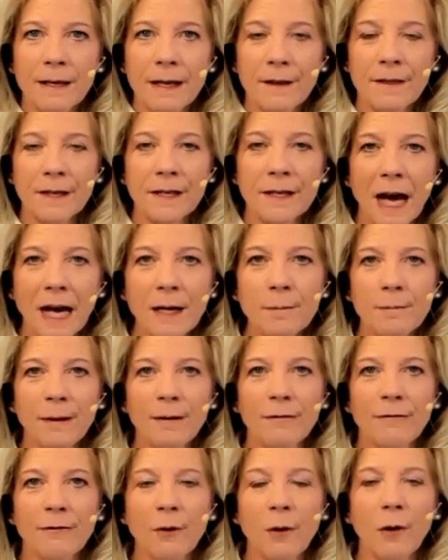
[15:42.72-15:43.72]
now, the night
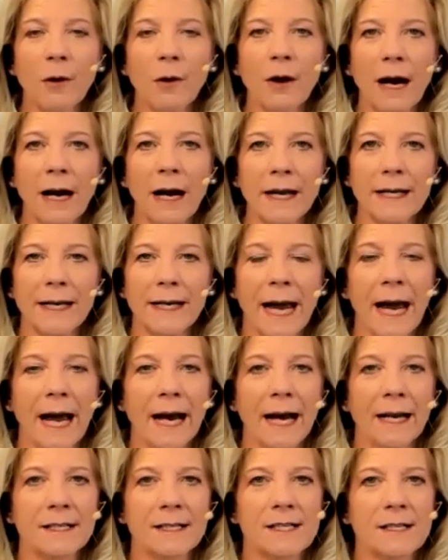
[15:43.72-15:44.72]
before, I had
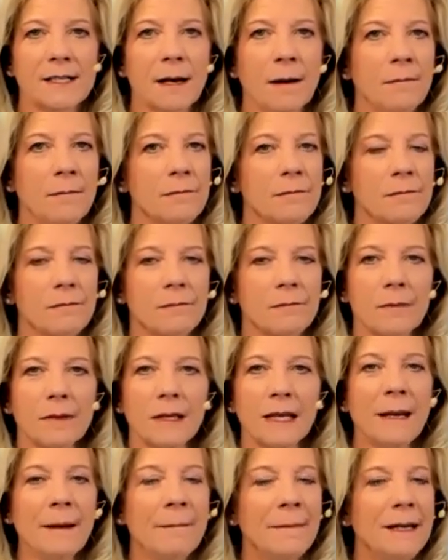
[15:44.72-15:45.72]
had some
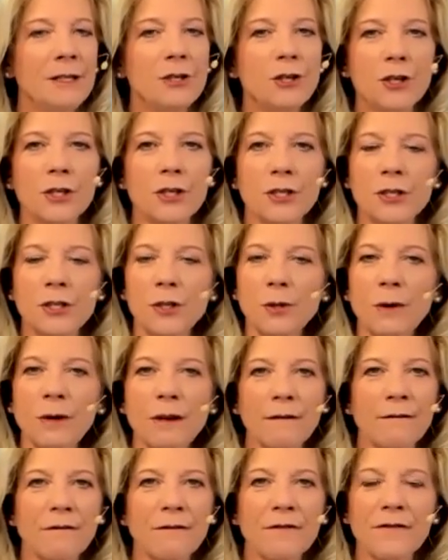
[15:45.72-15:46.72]
image sort
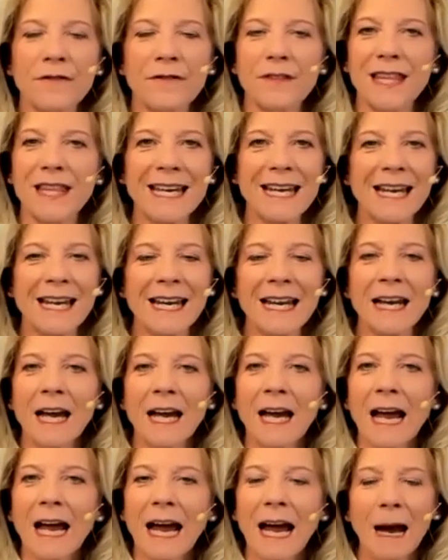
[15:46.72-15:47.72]
of thing
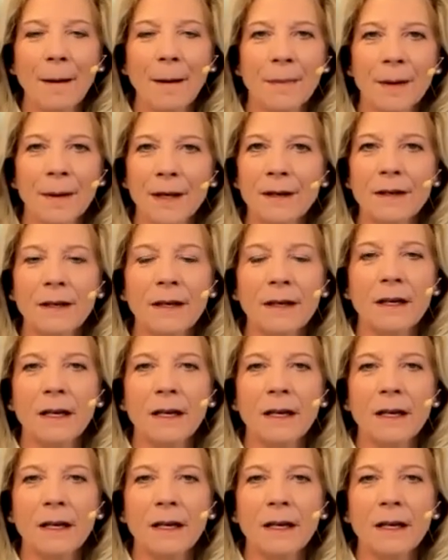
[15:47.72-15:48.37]
happen.